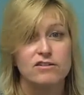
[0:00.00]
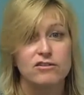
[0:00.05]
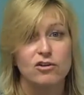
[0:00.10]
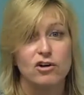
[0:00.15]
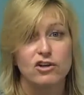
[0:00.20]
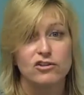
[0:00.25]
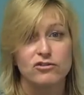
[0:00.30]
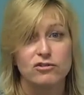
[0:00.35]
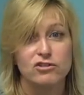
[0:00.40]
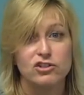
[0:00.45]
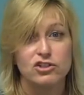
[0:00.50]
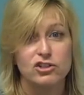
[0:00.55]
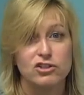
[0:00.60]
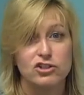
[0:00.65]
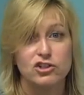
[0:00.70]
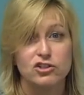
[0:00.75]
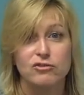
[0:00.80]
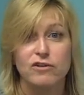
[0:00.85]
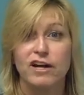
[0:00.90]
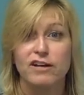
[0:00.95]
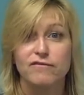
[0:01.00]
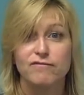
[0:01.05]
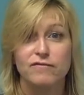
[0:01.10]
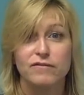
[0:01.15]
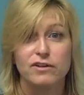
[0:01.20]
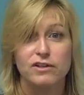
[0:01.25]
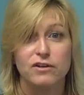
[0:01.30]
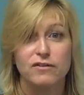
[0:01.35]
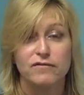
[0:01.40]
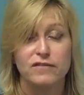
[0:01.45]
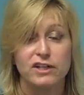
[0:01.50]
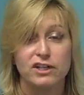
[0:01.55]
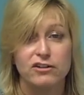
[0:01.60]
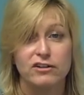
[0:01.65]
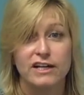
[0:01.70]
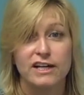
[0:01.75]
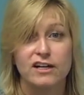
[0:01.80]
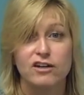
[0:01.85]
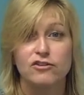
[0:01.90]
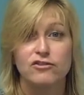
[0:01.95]
You also shouldn't chew on your
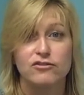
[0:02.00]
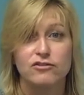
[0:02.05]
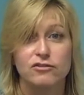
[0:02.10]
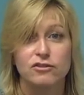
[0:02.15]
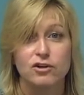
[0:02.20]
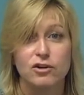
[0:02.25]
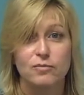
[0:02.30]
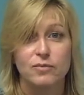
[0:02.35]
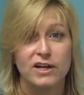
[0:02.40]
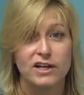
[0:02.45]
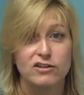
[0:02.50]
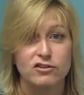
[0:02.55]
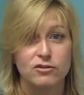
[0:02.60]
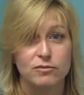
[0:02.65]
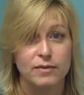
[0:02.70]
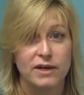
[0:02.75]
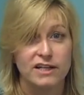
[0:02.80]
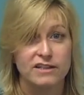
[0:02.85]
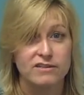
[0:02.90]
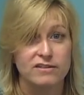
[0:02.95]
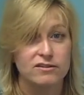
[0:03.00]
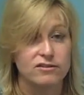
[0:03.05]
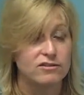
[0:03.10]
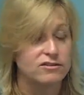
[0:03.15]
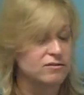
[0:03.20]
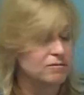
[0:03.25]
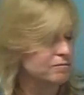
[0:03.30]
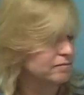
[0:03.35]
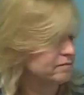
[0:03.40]
fingernails or pens or pencils.